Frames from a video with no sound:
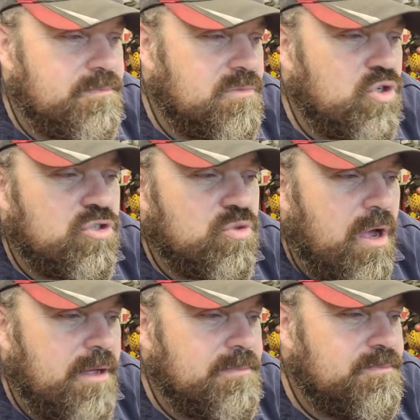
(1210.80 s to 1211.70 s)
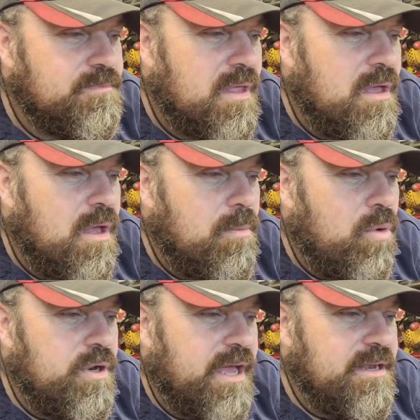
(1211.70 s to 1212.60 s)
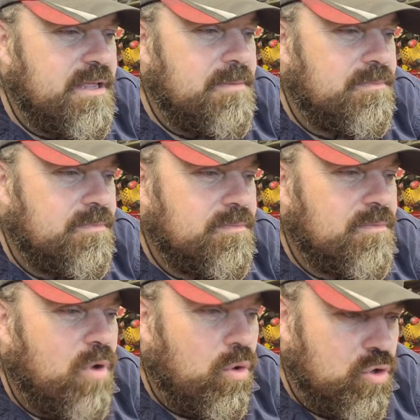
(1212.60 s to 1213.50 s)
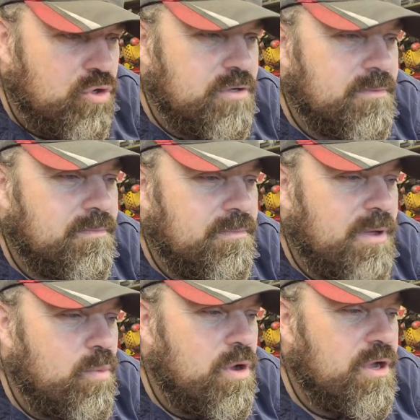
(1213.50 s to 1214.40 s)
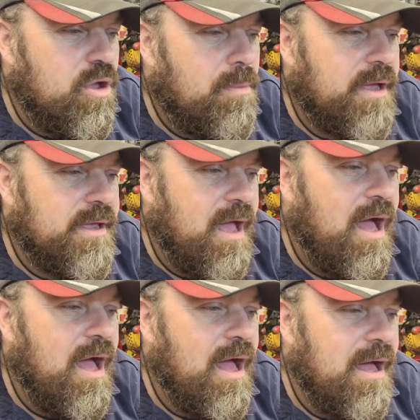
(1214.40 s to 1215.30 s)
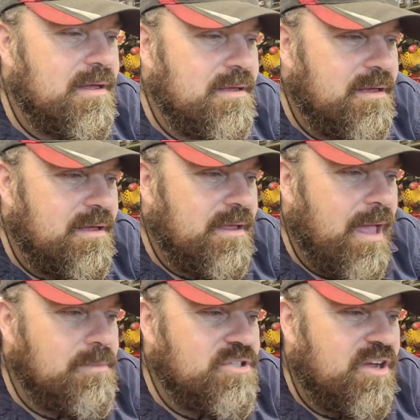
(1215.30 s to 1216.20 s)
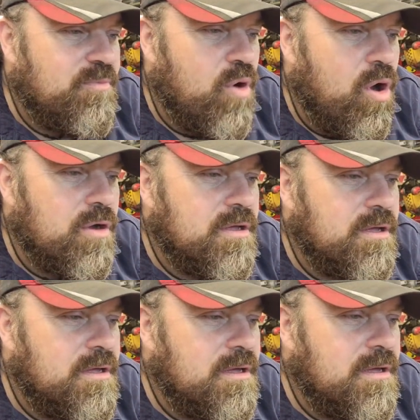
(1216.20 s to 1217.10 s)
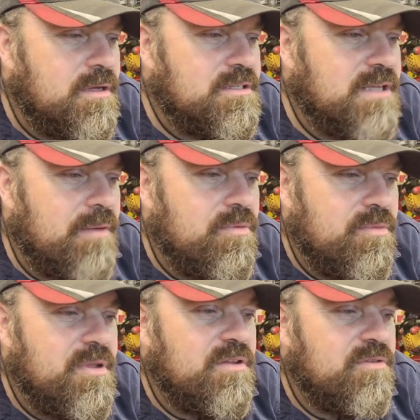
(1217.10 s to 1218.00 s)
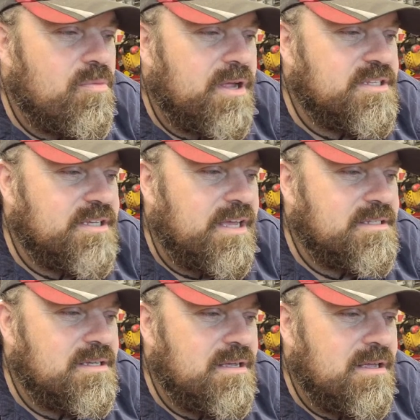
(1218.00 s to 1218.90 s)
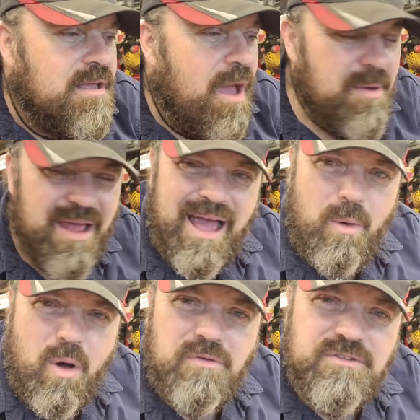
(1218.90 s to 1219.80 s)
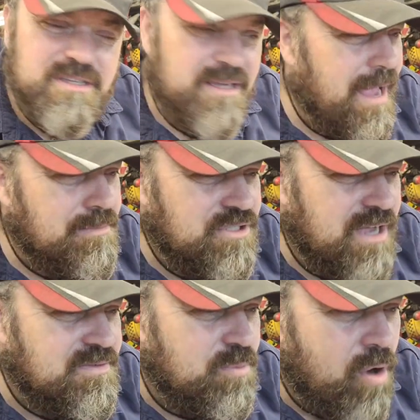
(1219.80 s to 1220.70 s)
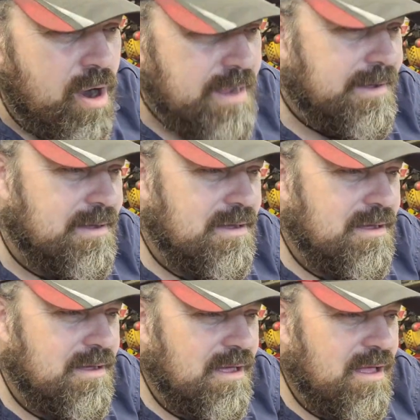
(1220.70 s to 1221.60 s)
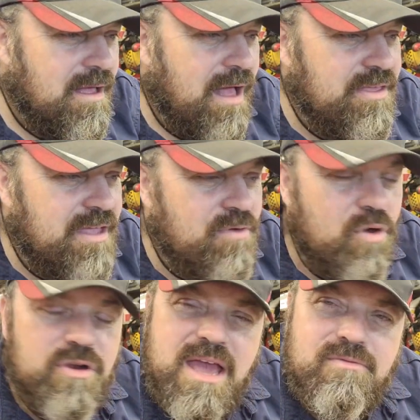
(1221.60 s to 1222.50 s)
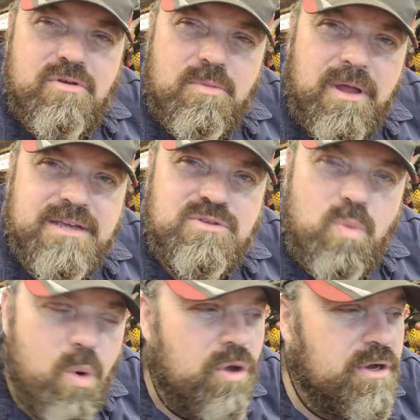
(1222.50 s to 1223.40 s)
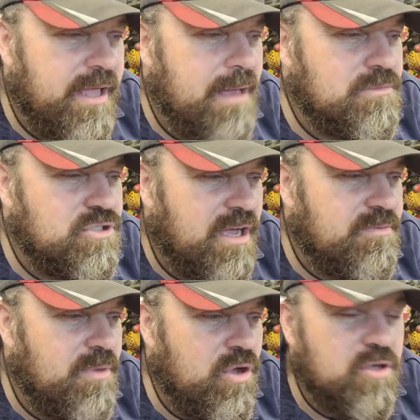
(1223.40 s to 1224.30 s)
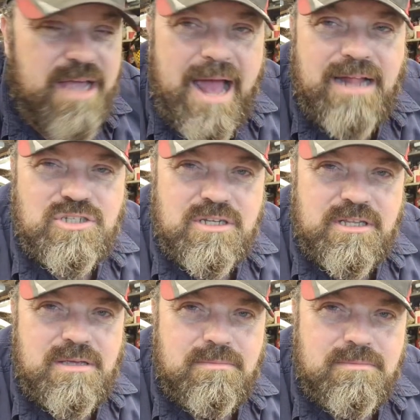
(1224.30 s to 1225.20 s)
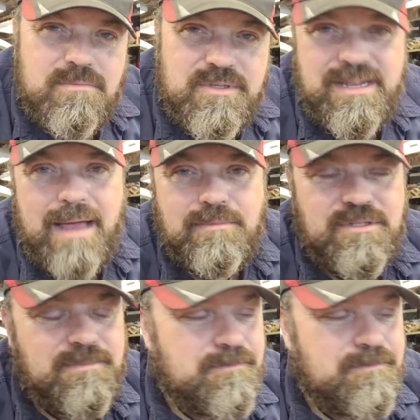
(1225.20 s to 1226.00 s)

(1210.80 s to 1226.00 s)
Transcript: John Dwyer. Morning, Andy. All good. Been working on my car. Camshaft broke, so I'm in the middle of replacing it. I mean, how often do camshafts break? I think I've only ever replaced one camshaft because it actually snapped.